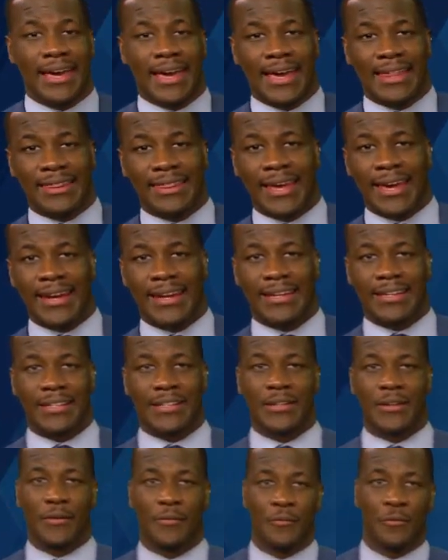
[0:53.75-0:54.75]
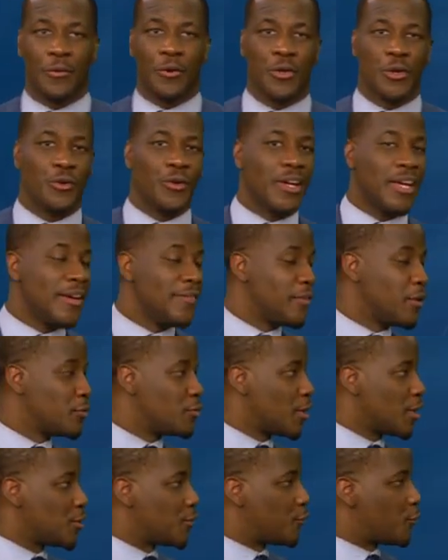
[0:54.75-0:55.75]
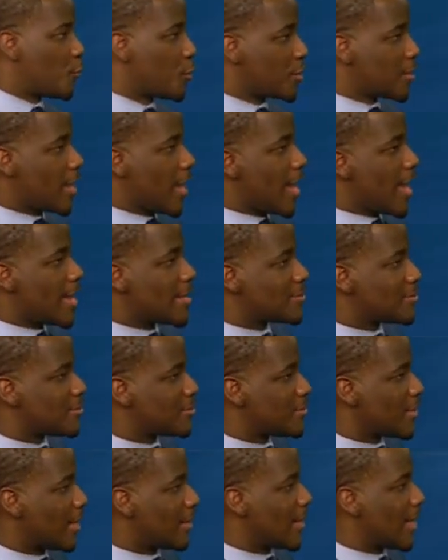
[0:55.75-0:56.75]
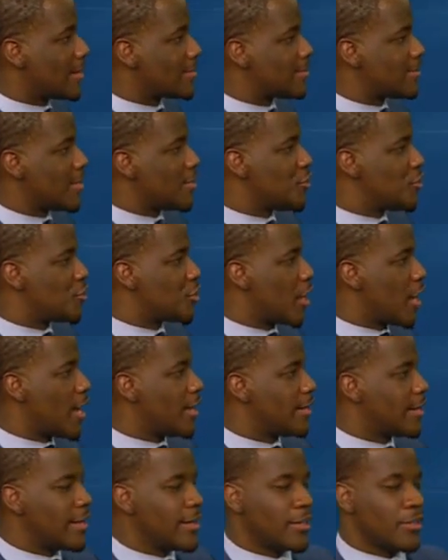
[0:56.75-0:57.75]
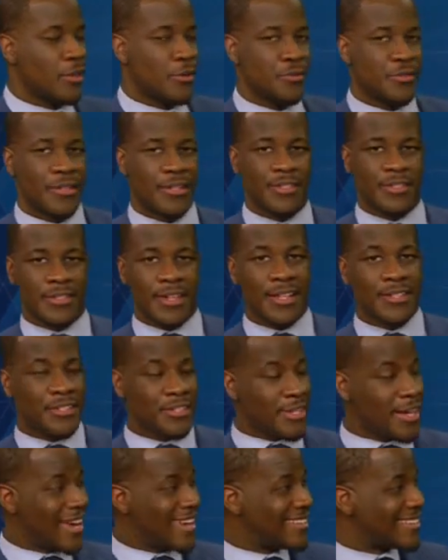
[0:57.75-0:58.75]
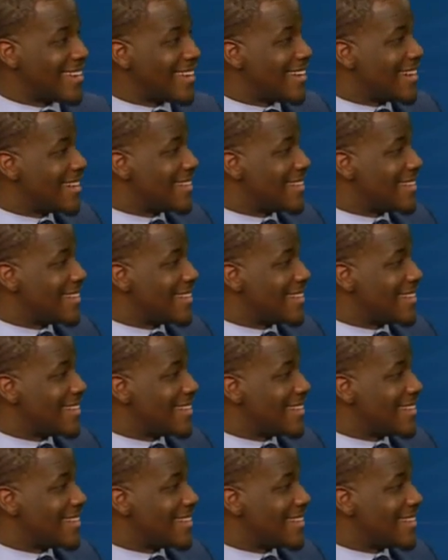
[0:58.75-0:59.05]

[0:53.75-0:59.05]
Atlantic for your evening rush forecast. A lot of sunshine, getting close to the sunset.